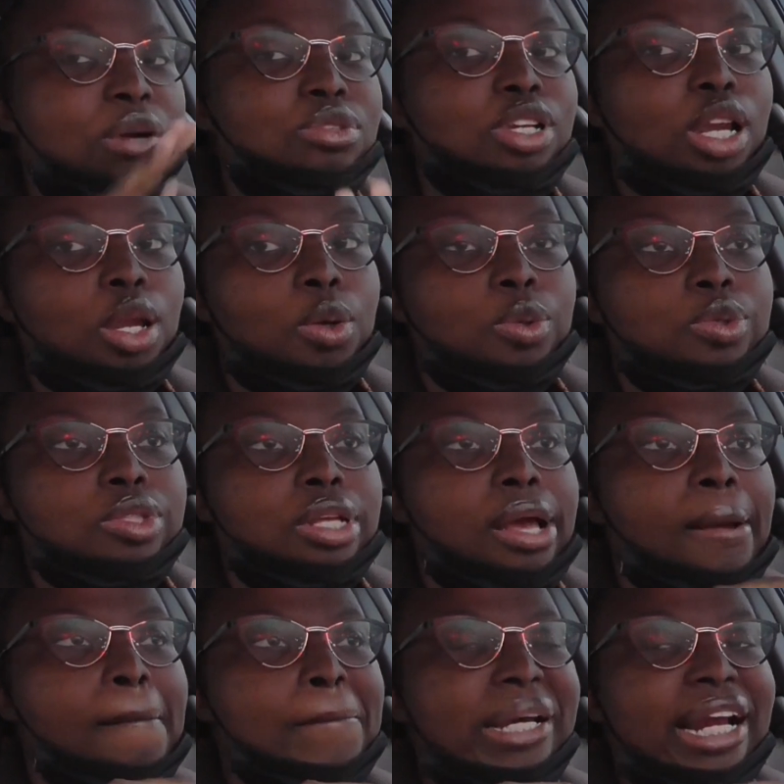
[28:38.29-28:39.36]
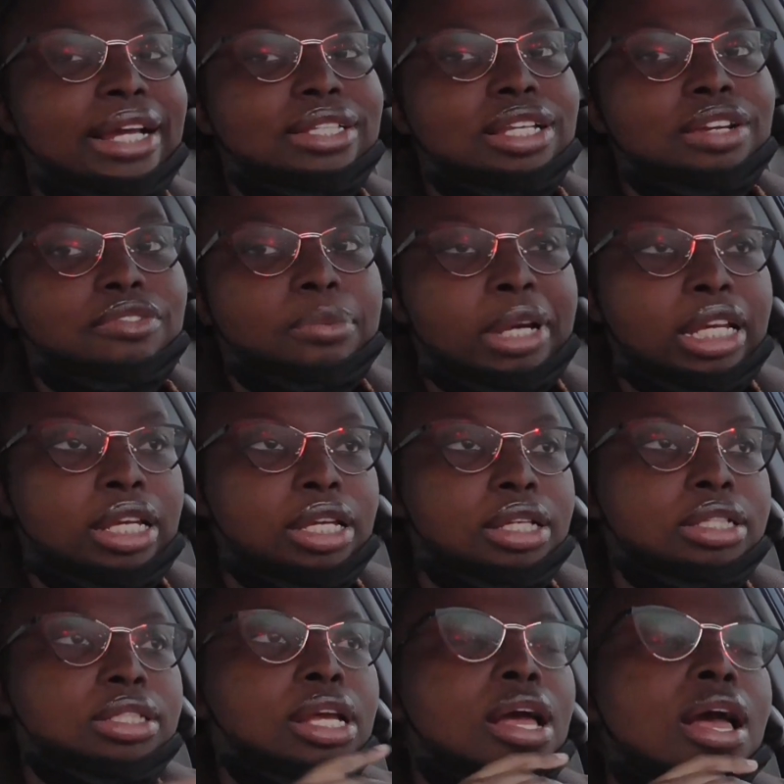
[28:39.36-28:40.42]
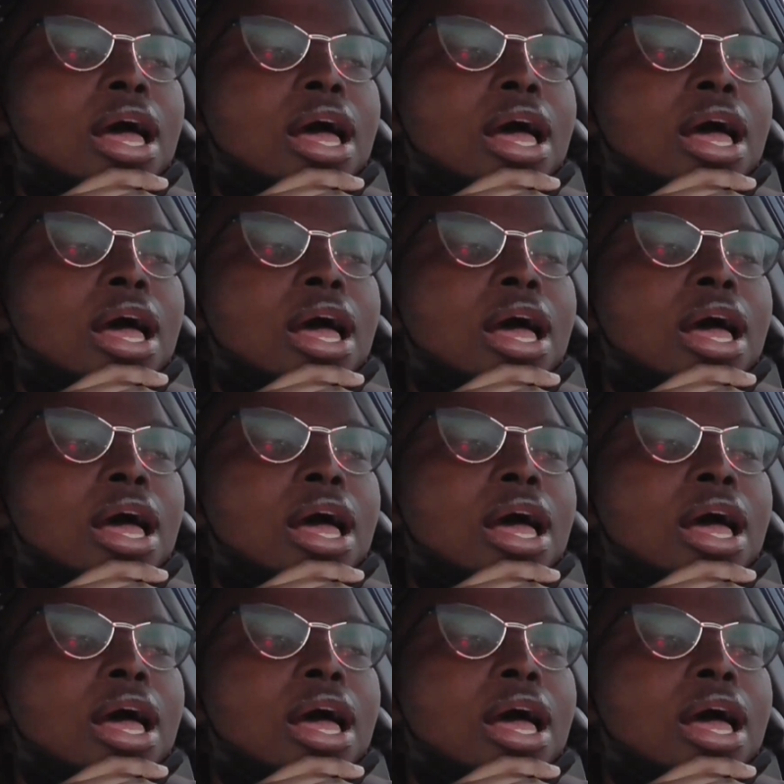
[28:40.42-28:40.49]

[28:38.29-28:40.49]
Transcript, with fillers: I was close, but I had to look for my keys.